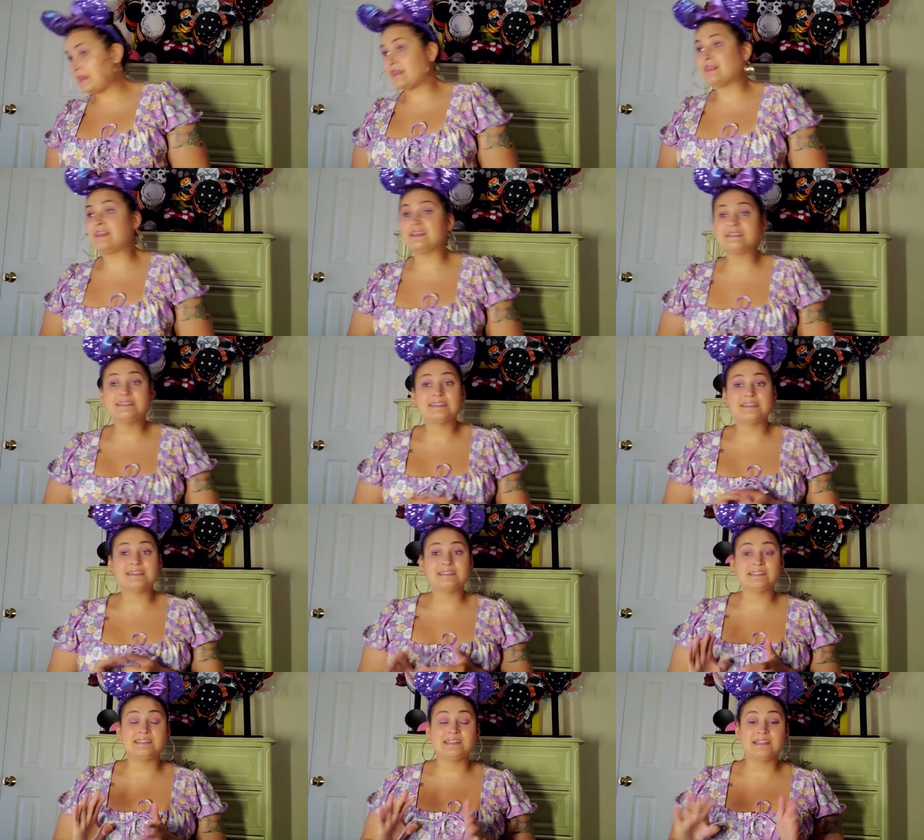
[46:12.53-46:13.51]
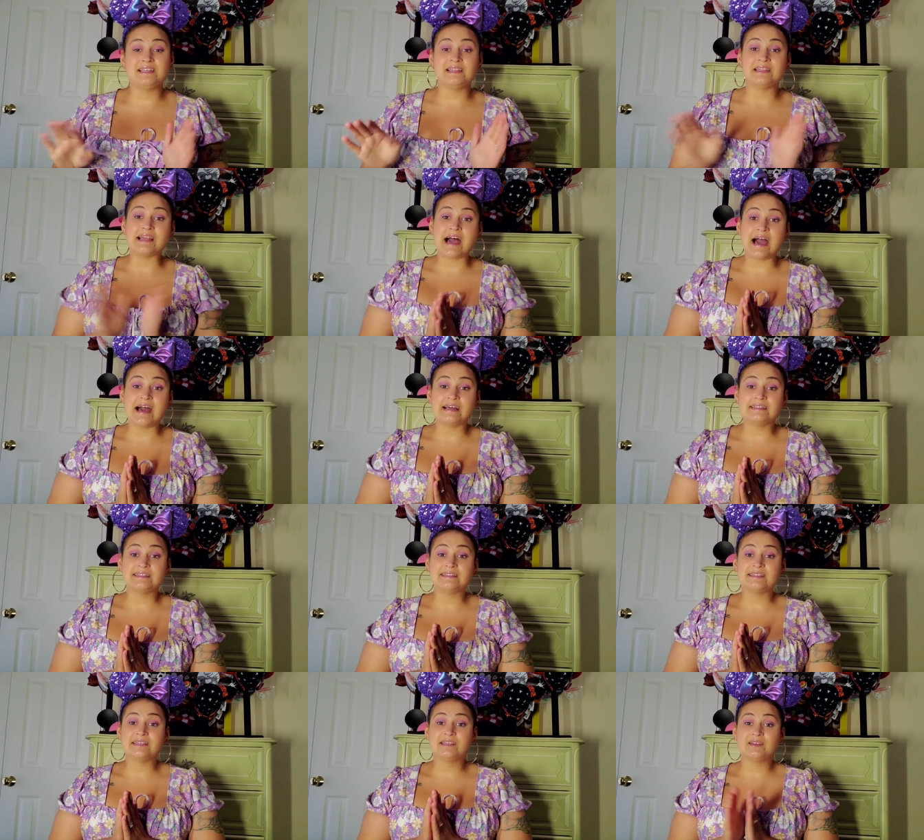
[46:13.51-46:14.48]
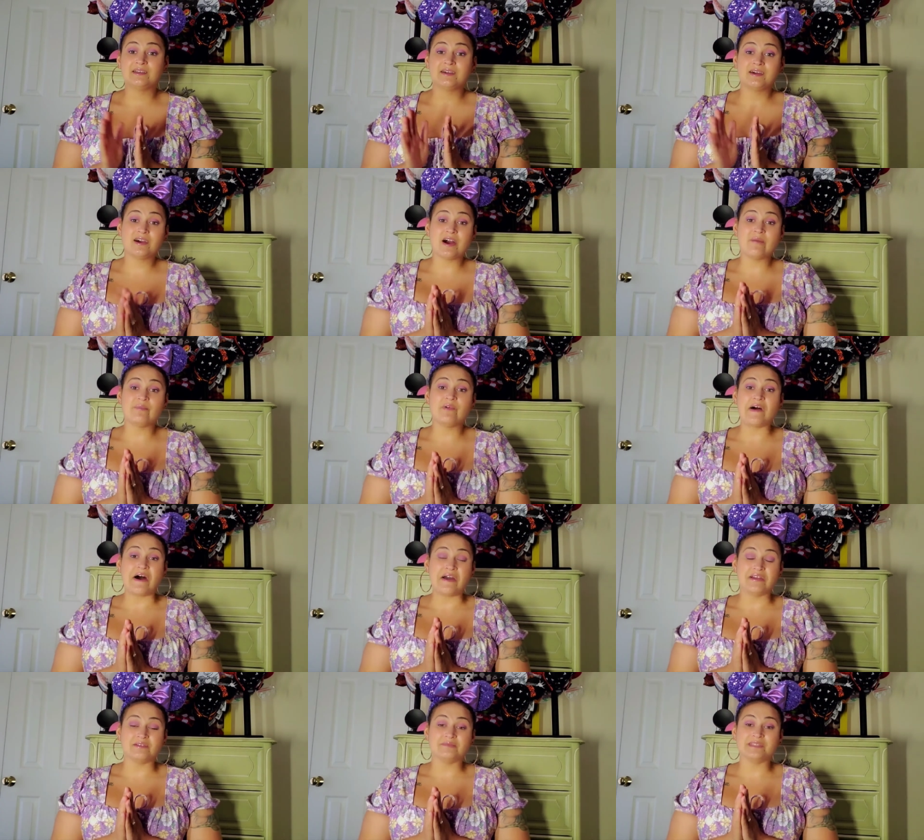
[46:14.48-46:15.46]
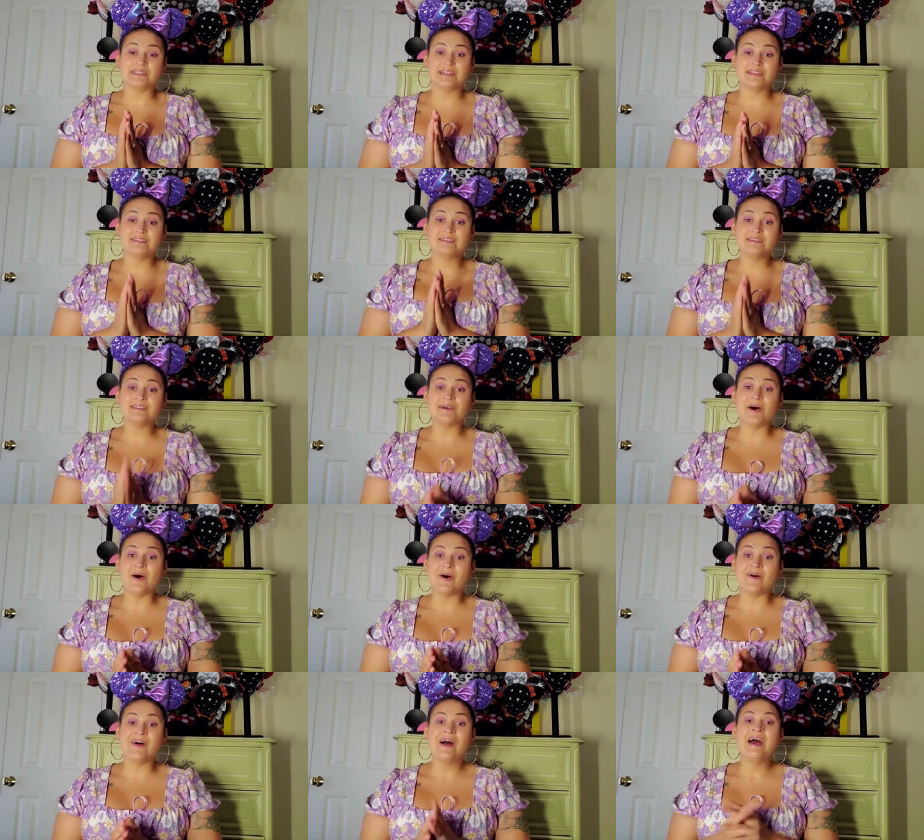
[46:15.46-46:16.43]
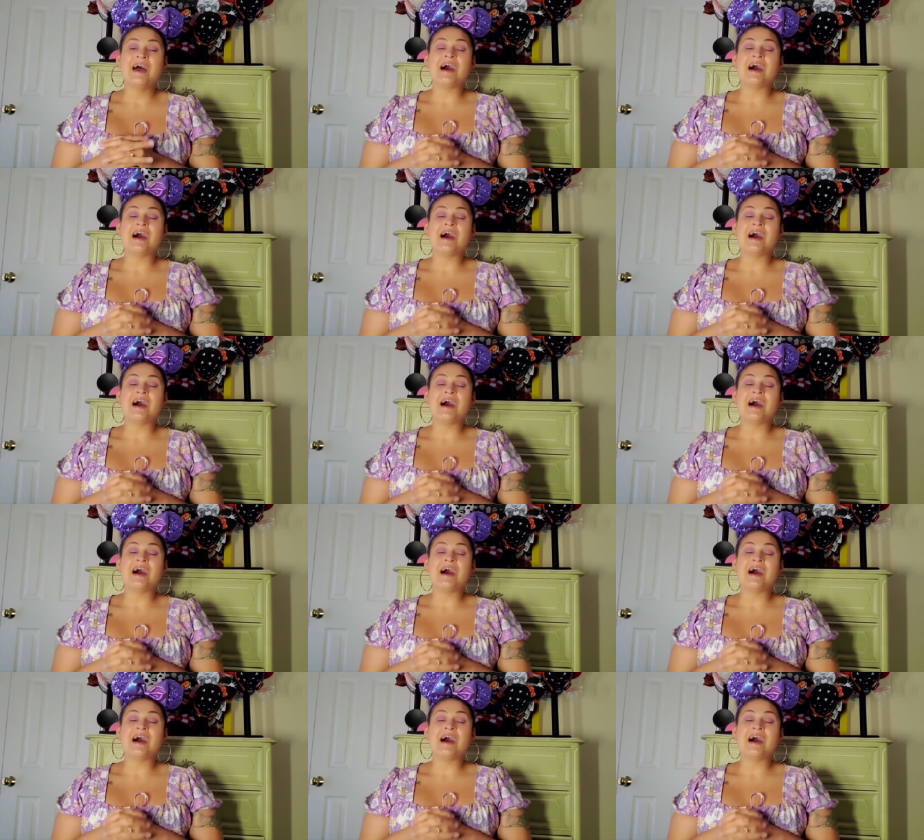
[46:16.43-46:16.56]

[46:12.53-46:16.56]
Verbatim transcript: This is the last couple items in this haul.